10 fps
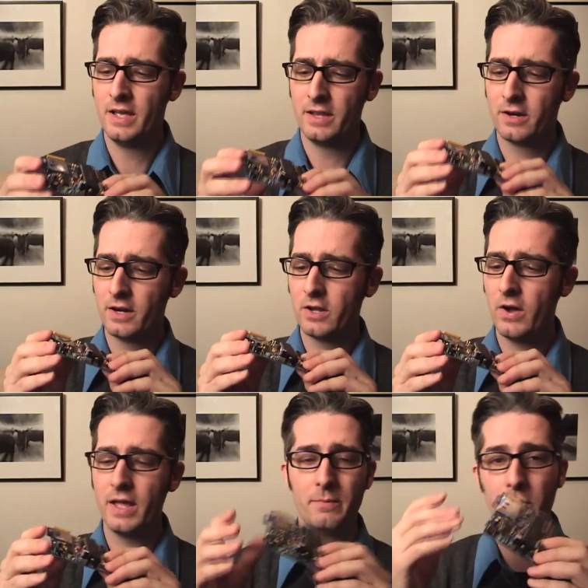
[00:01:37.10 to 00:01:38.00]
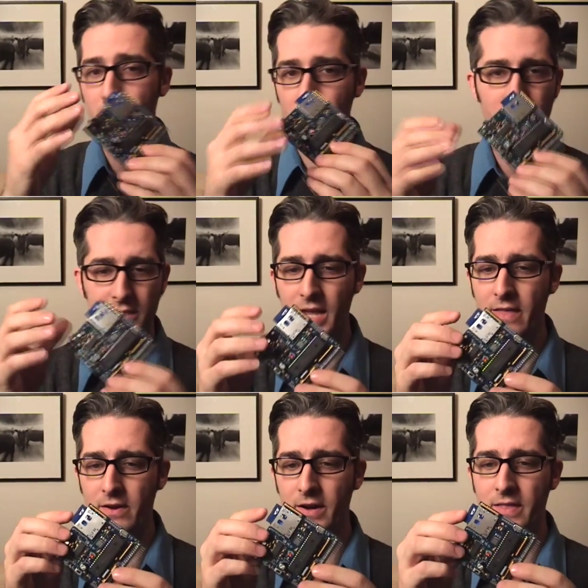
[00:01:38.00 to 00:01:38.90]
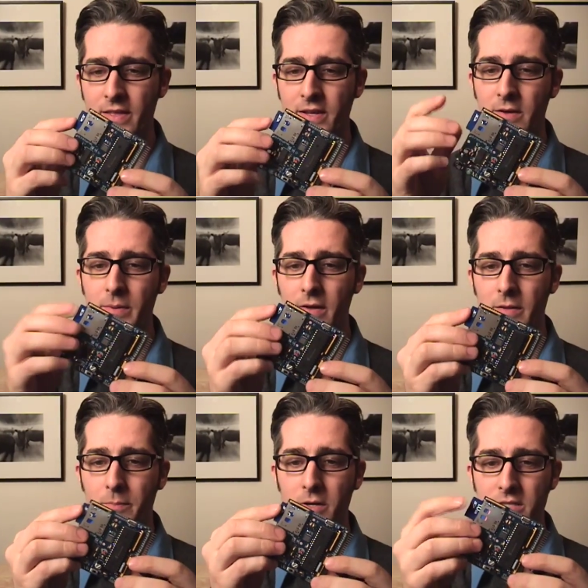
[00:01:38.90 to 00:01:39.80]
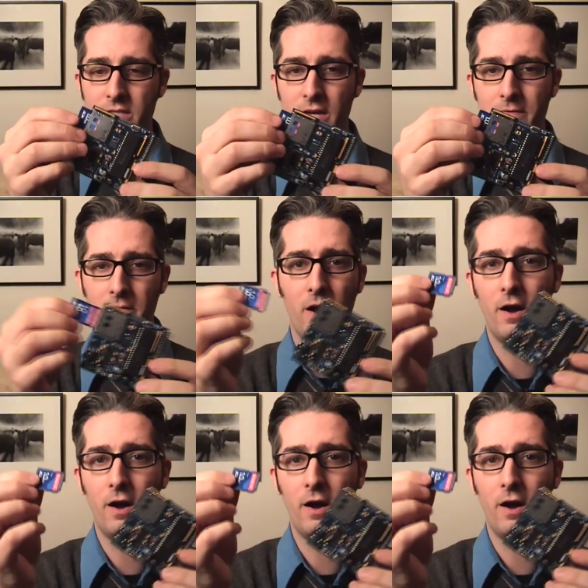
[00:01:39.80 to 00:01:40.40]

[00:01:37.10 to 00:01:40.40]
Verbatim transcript: you're going to go ahead and put it all together, and then you'll be able to put stuff,